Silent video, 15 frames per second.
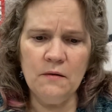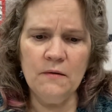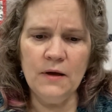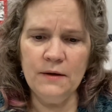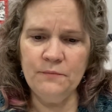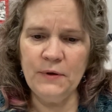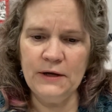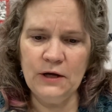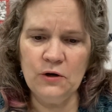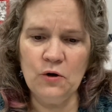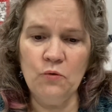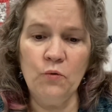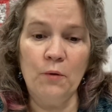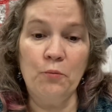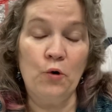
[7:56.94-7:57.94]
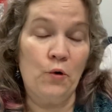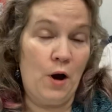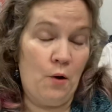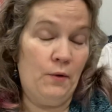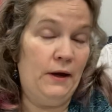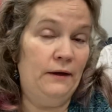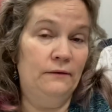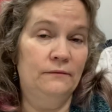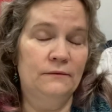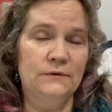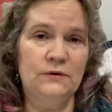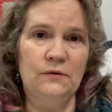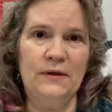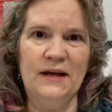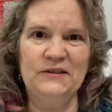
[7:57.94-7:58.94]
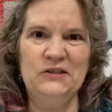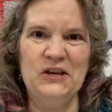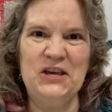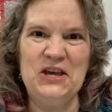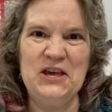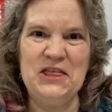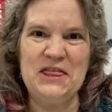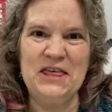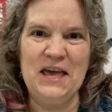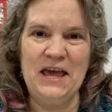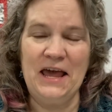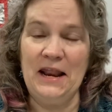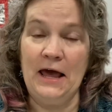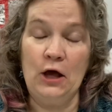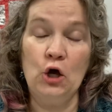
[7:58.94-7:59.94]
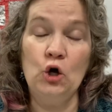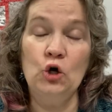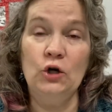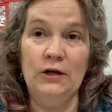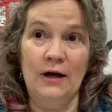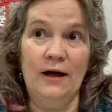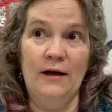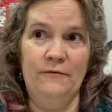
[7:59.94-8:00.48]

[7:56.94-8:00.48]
we're growing. So that's the key thing. And I could not have